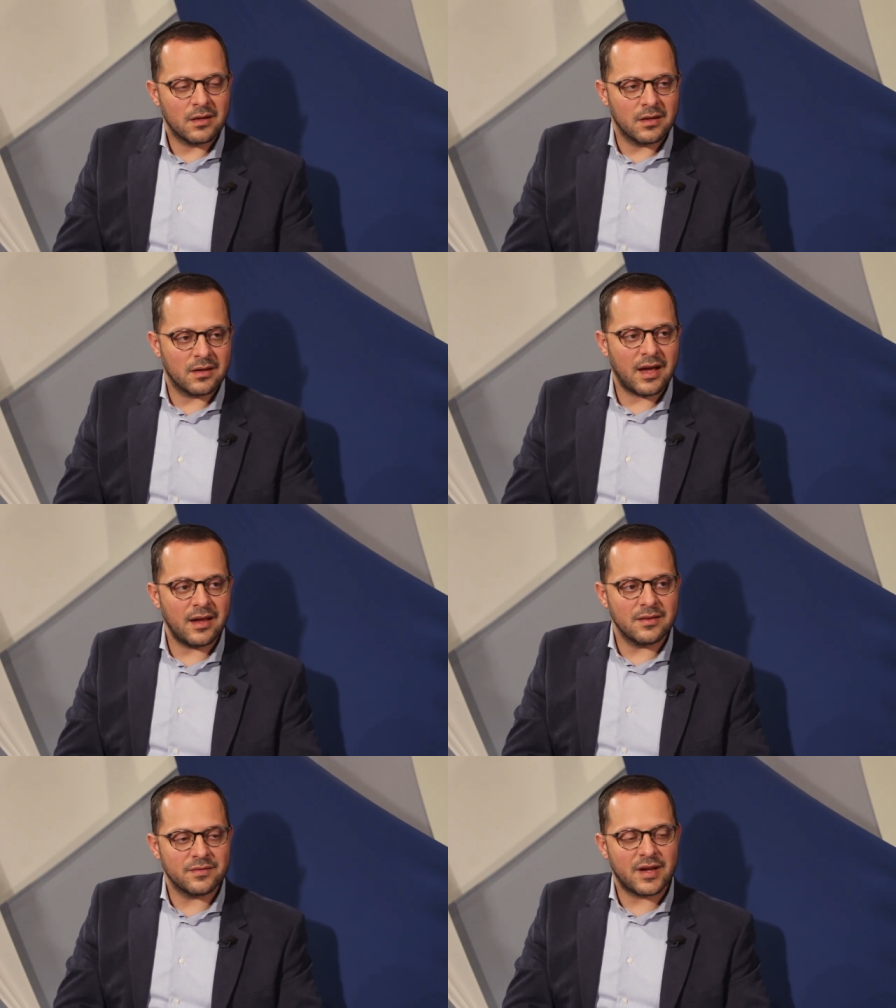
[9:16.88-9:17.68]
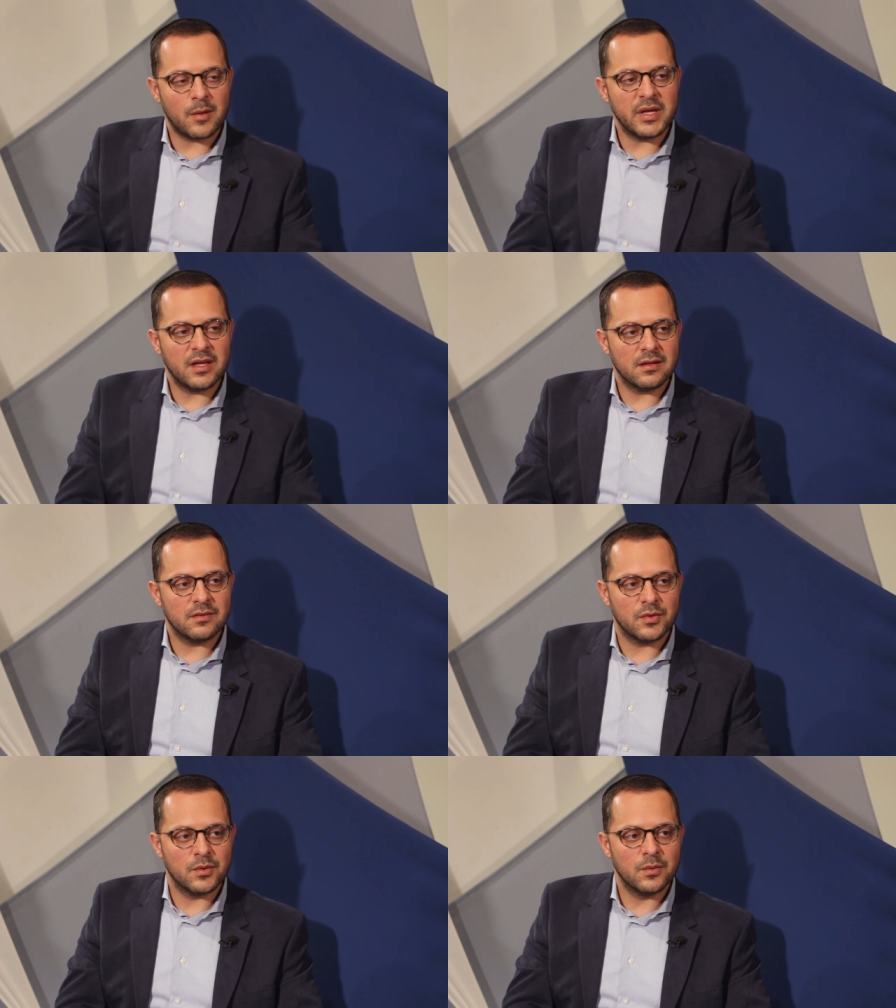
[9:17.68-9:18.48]
uh, kind of coming
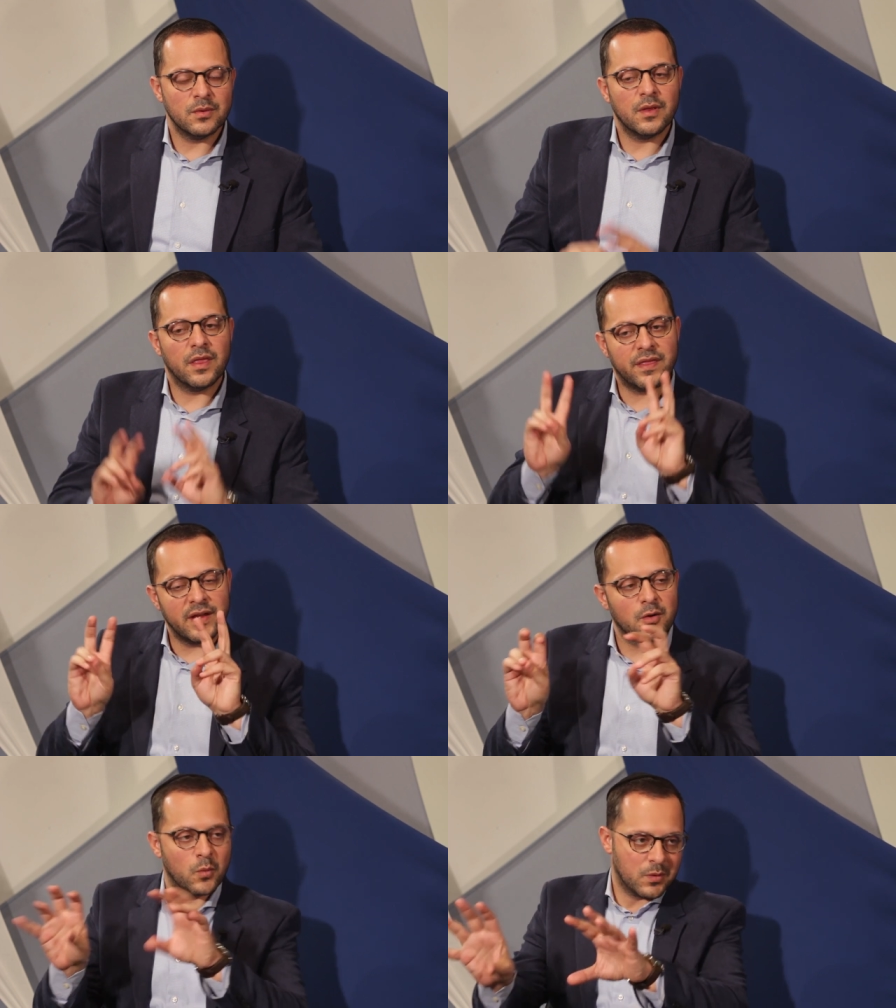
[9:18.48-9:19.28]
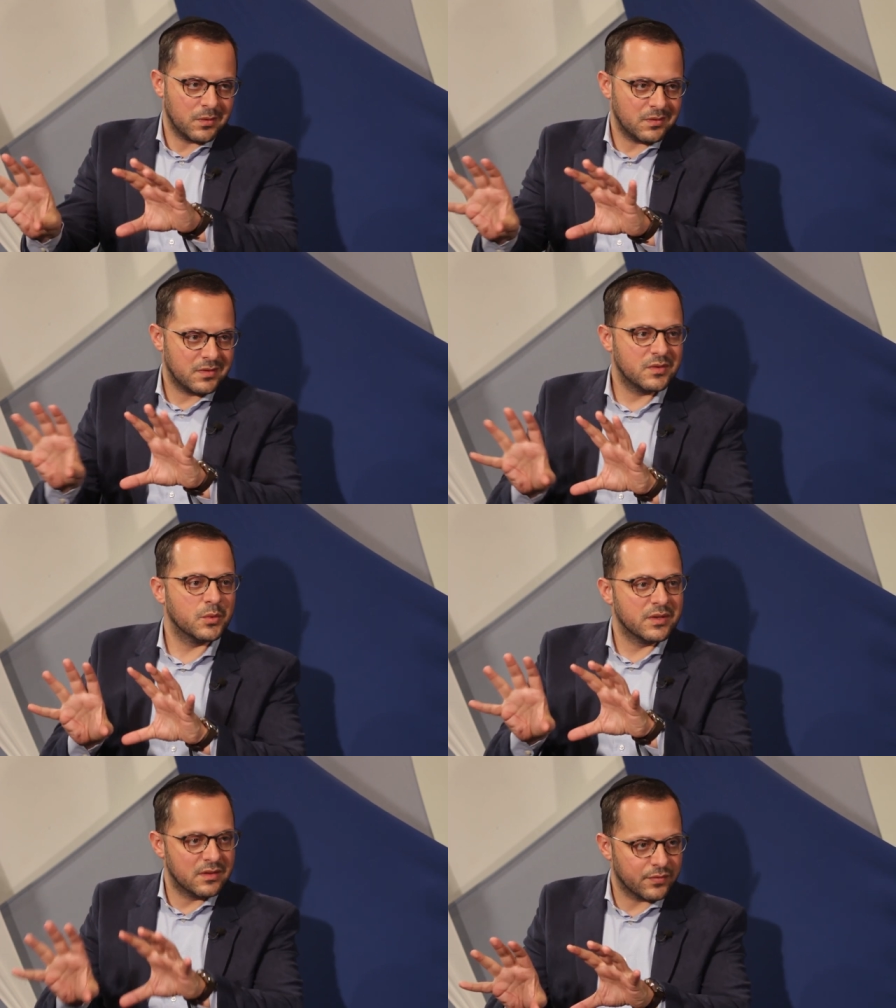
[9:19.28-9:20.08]
into their world,
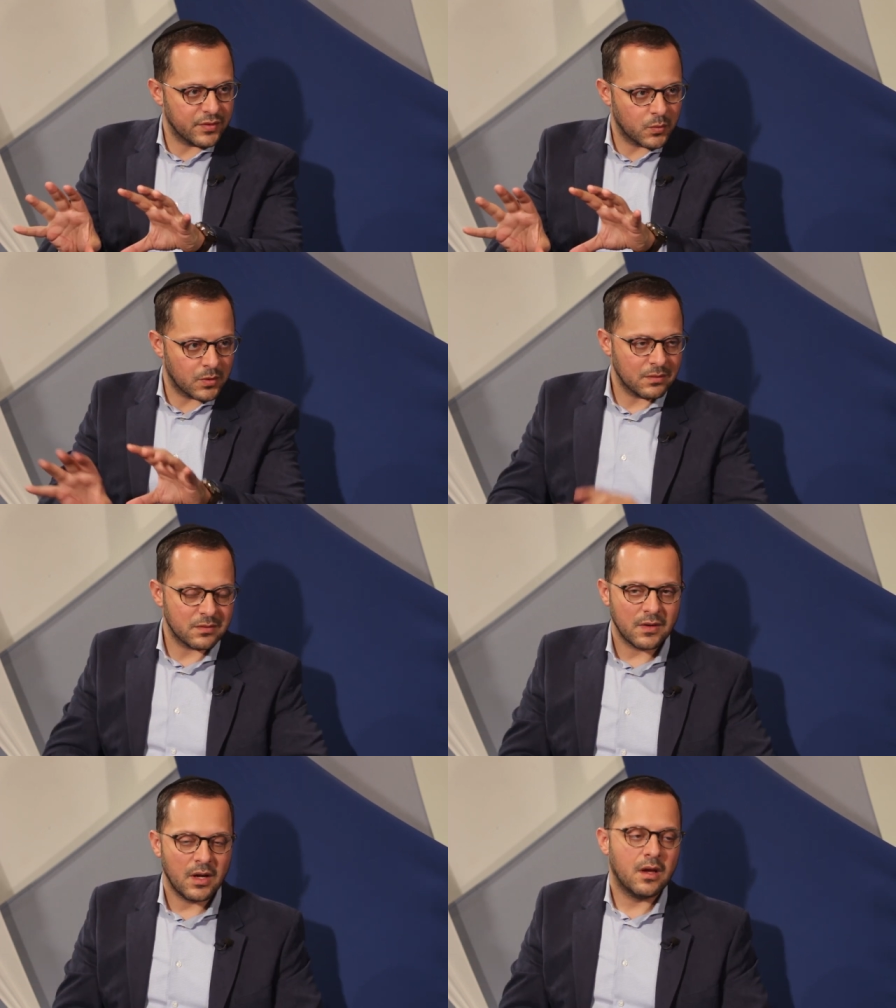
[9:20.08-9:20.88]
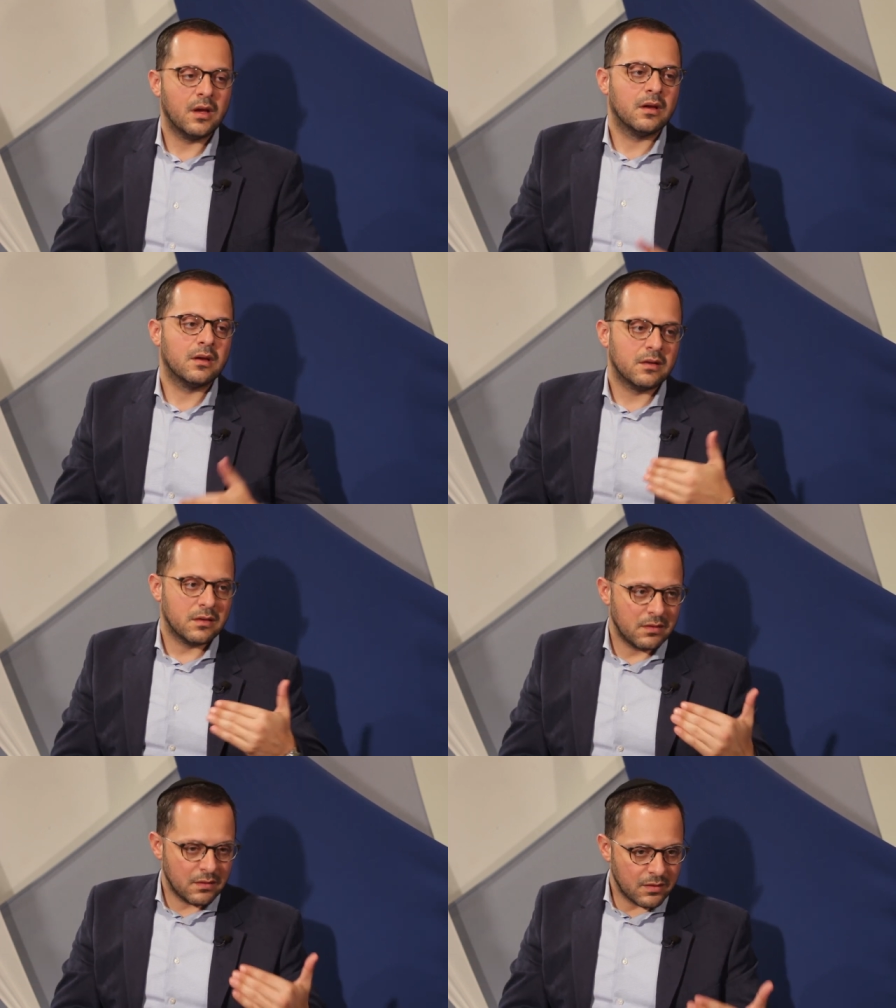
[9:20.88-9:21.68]
to a different world.
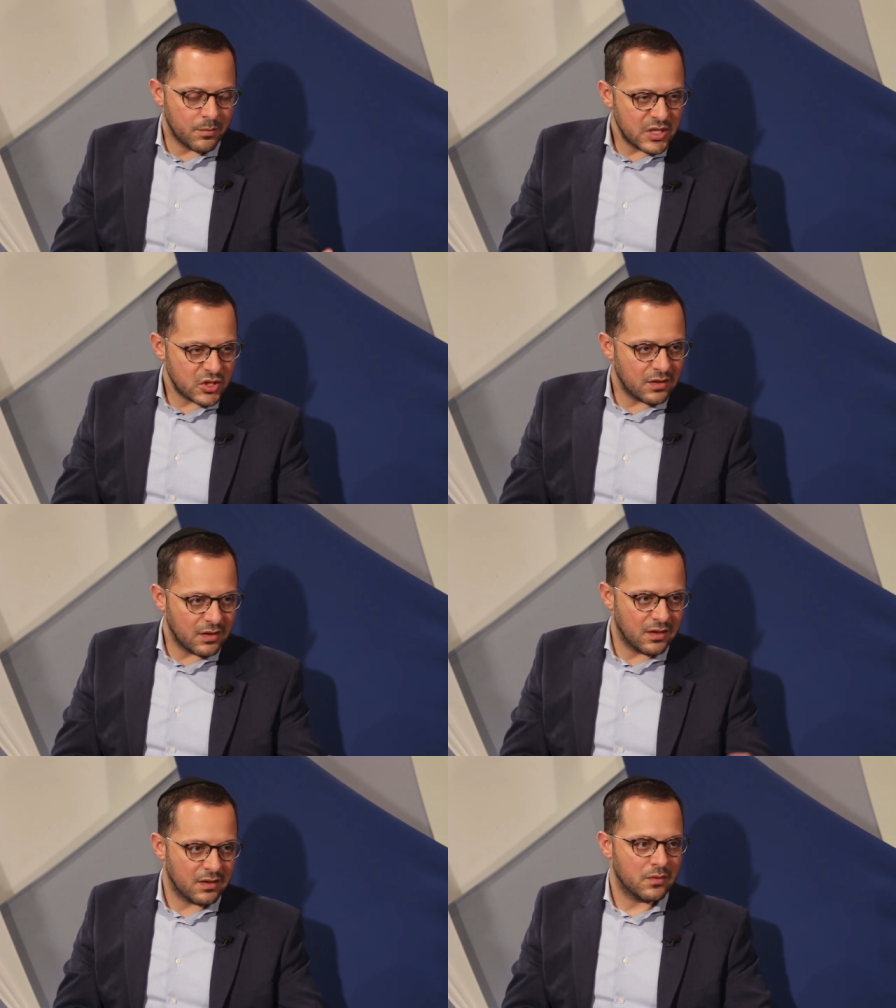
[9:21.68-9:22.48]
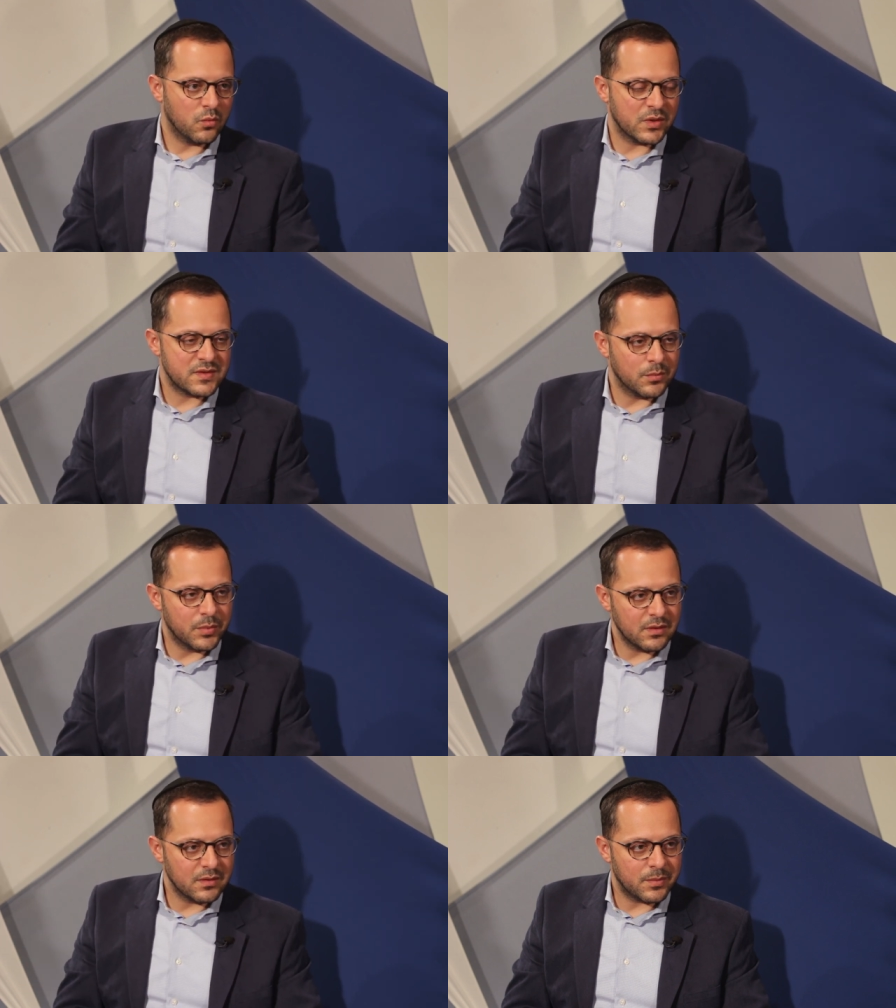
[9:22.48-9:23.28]
The mission here was to
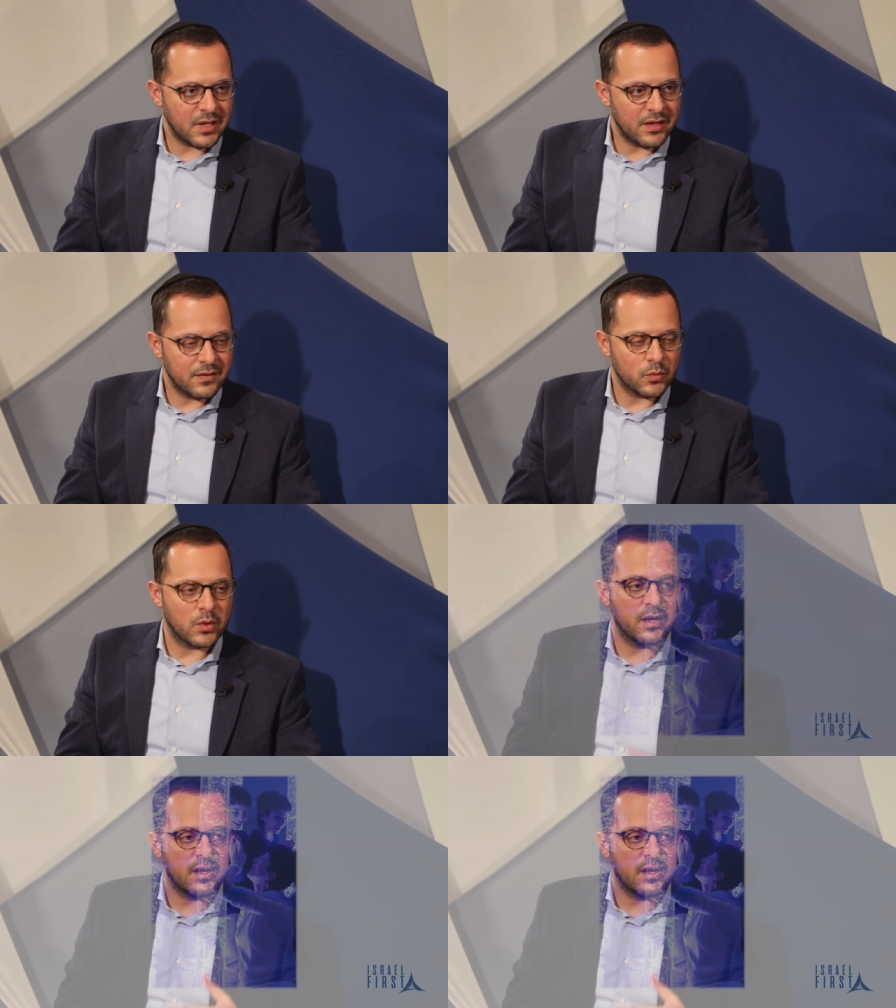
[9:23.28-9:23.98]
build a place where